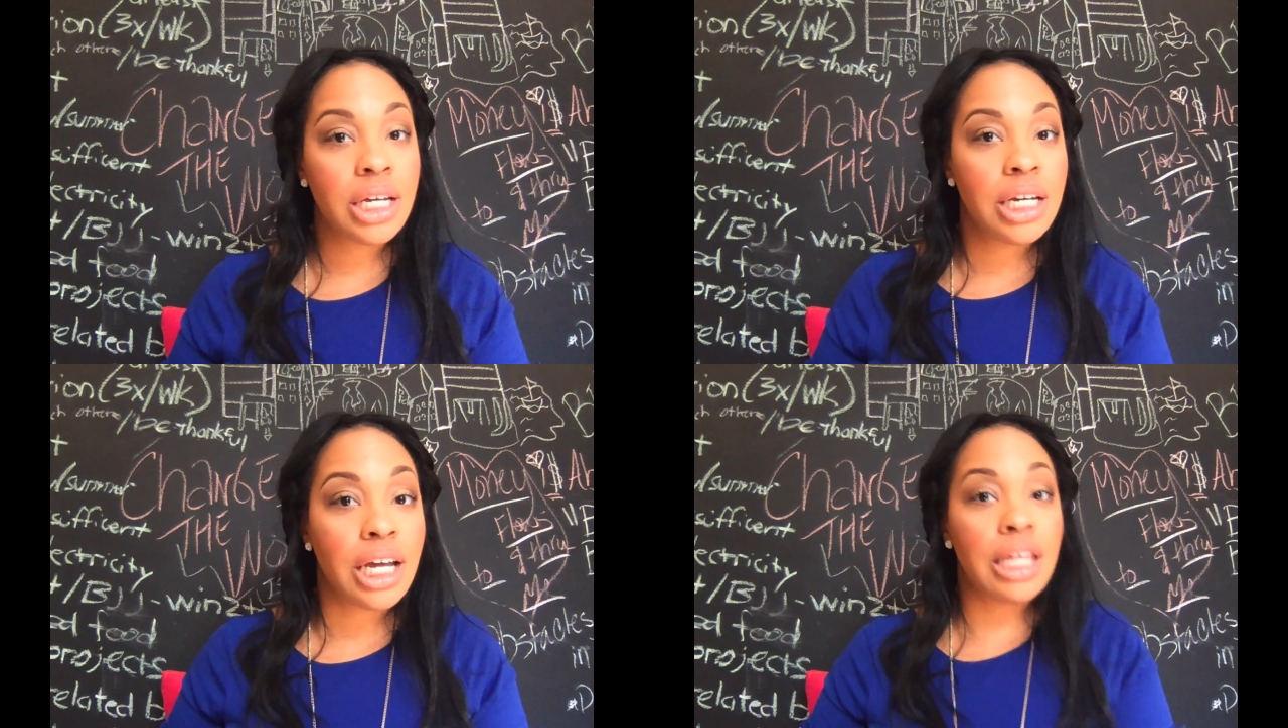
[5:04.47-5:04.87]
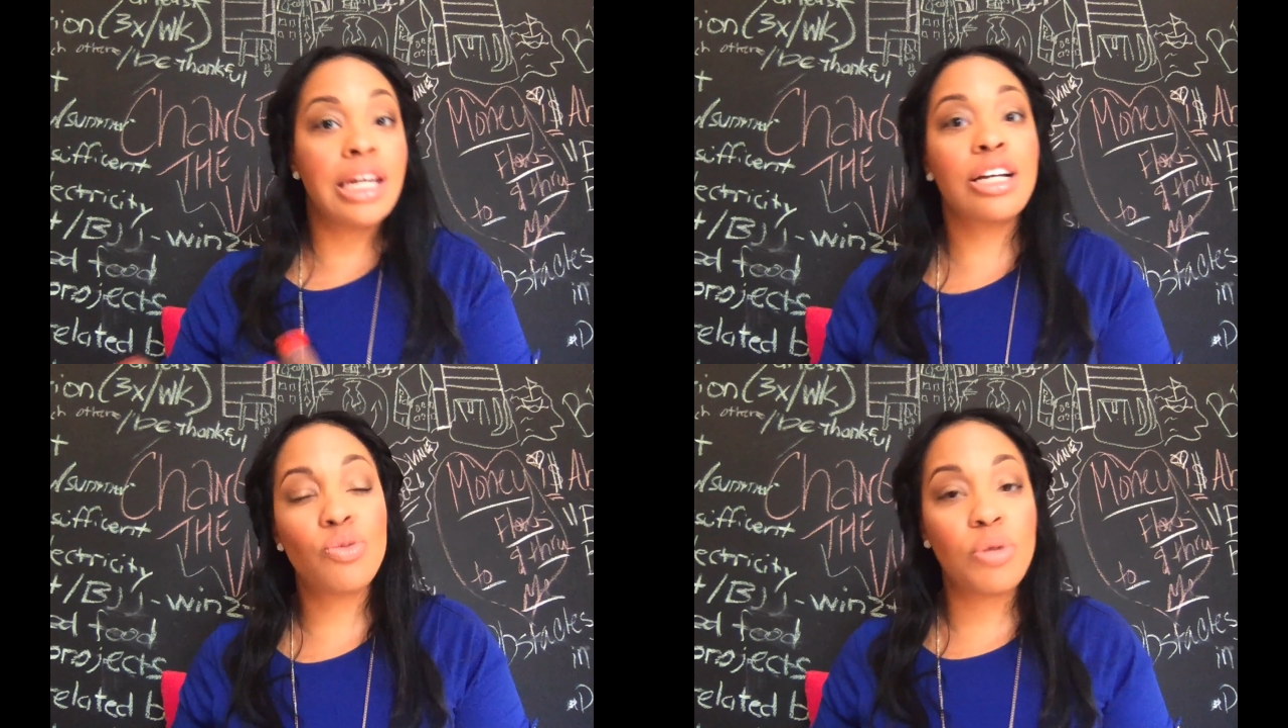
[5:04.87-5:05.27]
And the
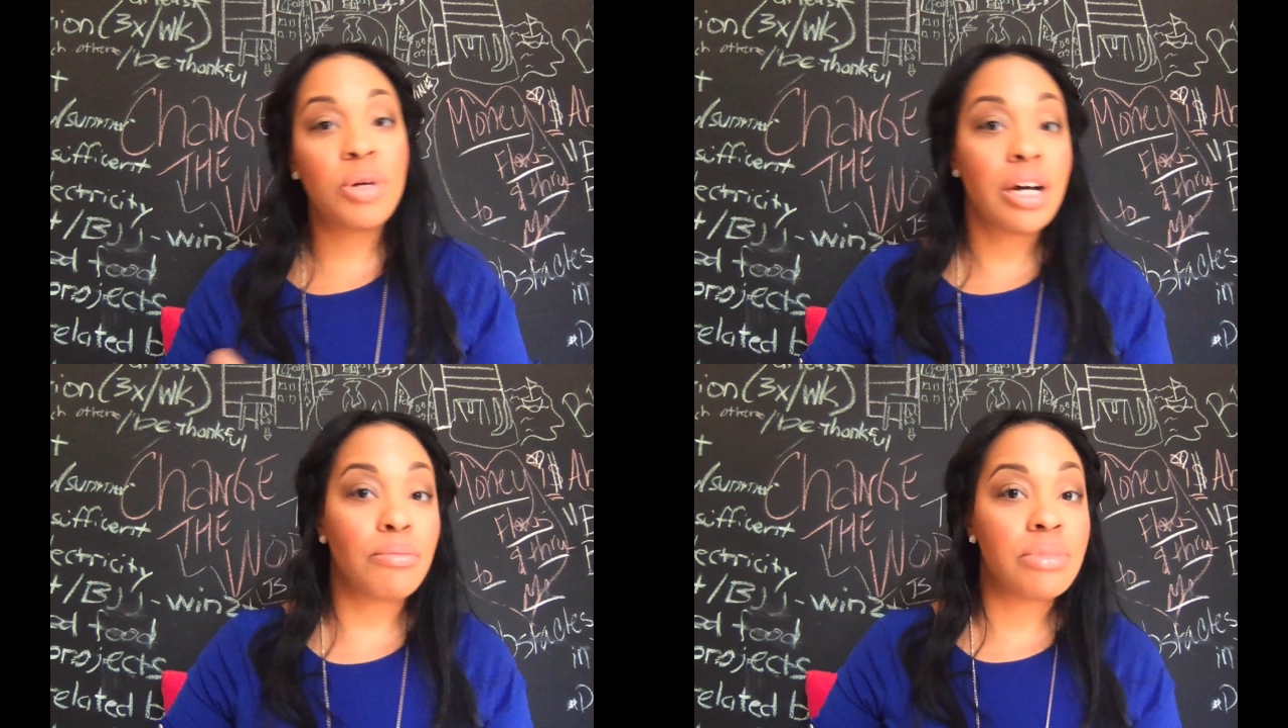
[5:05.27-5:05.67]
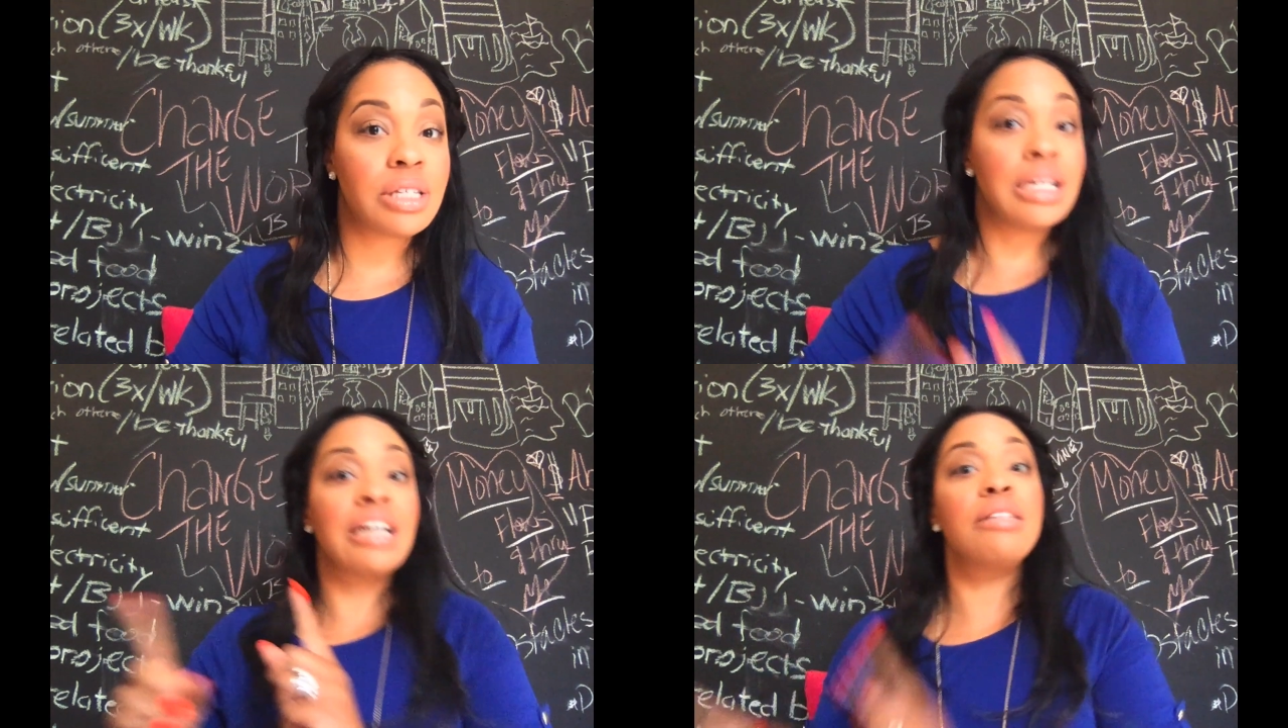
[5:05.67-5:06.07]
next week becomes
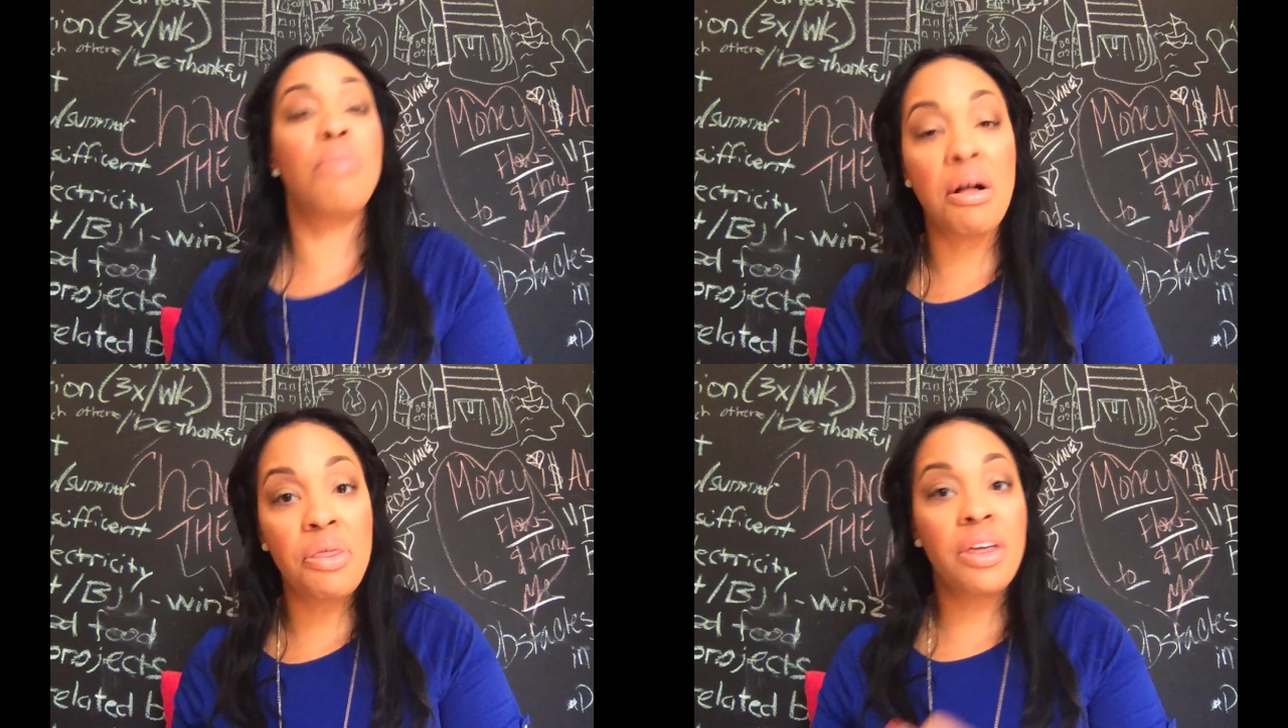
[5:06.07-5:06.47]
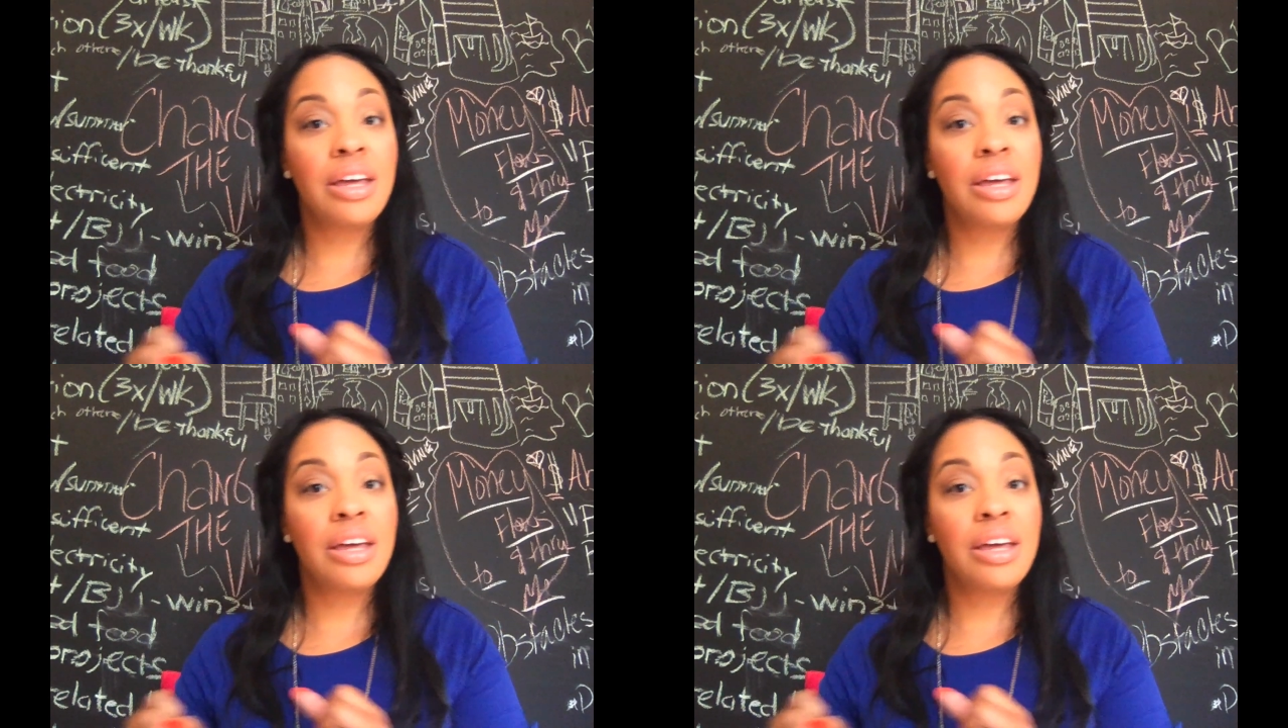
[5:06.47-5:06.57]
the next month.